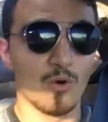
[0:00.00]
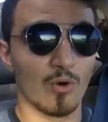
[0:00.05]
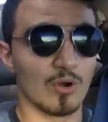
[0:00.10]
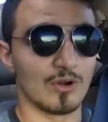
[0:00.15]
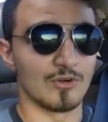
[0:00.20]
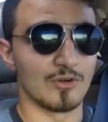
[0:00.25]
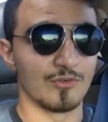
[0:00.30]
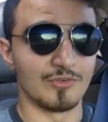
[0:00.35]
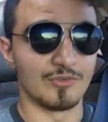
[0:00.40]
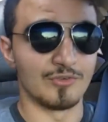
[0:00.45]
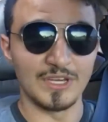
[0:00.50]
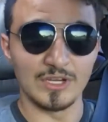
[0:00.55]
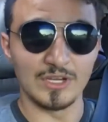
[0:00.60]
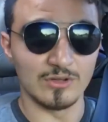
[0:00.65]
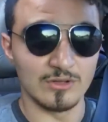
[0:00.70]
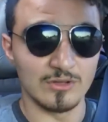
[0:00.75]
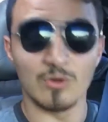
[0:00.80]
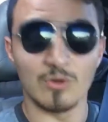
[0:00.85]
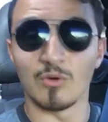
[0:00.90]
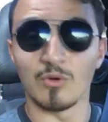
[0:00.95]
or a
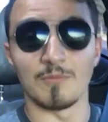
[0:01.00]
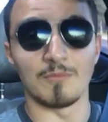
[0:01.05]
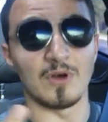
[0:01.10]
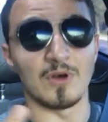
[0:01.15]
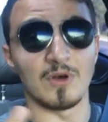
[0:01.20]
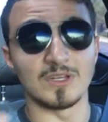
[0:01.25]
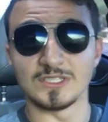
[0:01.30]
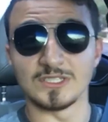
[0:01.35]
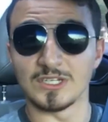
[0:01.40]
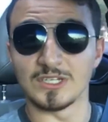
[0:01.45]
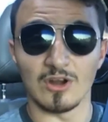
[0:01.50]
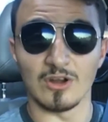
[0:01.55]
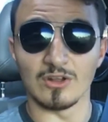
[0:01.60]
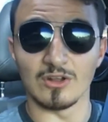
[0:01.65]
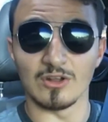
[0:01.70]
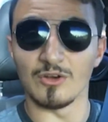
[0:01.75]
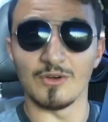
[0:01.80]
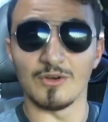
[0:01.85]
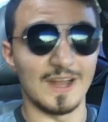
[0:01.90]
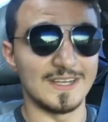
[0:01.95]
Regal or a Monte
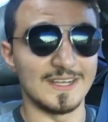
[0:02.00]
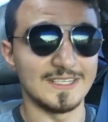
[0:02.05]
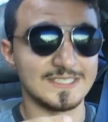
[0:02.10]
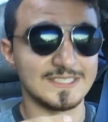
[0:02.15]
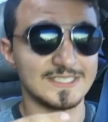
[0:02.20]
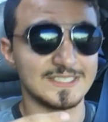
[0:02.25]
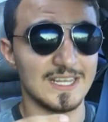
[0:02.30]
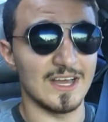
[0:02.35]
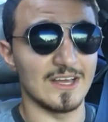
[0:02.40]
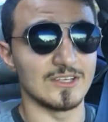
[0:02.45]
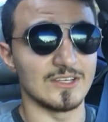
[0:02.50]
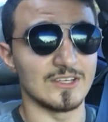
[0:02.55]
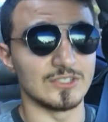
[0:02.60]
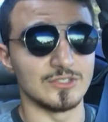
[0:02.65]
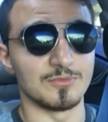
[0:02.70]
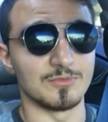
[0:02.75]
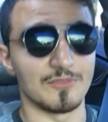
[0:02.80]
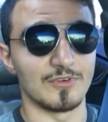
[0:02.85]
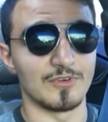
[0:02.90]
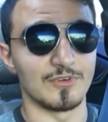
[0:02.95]
Carlo, any style
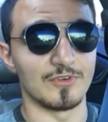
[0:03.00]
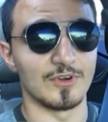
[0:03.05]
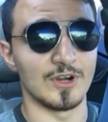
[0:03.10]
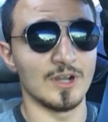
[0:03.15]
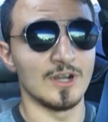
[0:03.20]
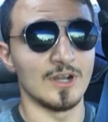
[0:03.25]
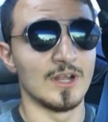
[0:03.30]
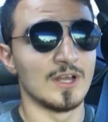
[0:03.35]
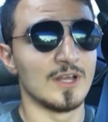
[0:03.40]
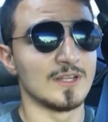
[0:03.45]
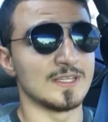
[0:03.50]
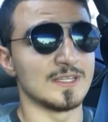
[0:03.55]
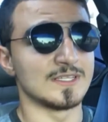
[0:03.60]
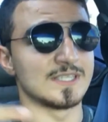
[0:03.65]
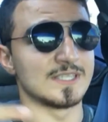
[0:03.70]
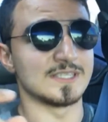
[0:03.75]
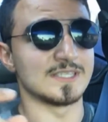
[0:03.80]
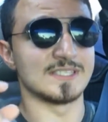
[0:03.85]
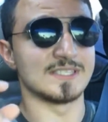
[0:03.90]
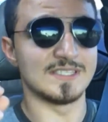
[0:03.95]
you prefer.
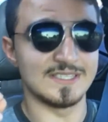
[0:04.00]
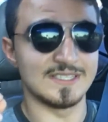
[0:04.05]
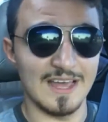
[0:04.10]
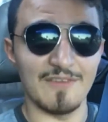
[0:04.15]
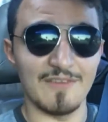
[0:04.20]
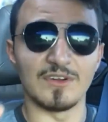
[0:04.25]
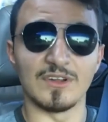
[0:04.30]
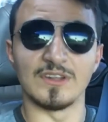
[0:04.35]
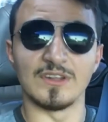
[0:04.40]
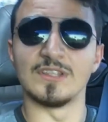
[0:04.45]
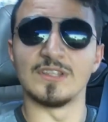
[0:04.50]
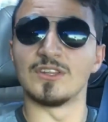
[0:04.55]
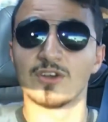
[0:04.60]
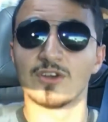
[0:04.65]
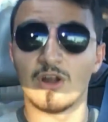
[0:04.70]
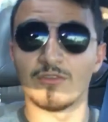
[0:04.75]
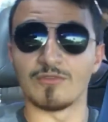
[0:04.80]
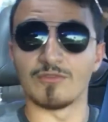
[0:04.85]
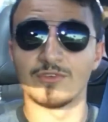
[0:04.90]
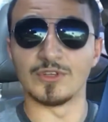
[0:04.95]
This is definitely the
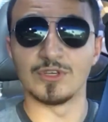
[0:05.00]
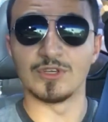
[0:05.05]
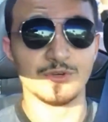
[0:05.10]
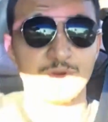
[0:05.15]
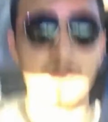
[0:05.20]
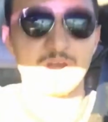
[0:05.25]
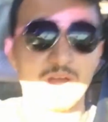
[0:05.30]
car for you.